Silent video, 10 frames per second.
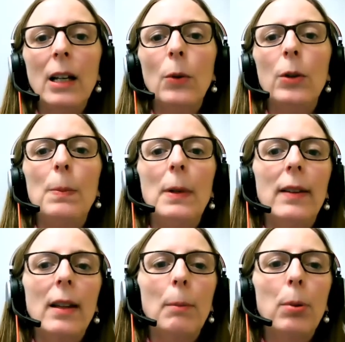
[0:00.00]
which means
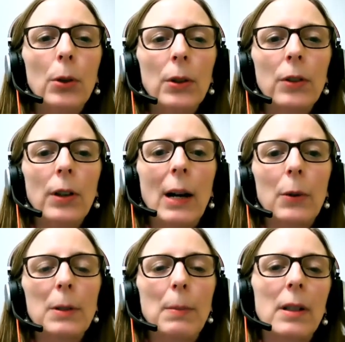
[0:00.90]
that employers are now
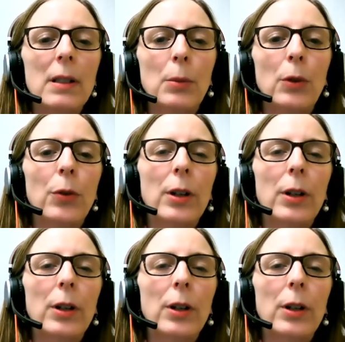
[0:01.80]
responsible for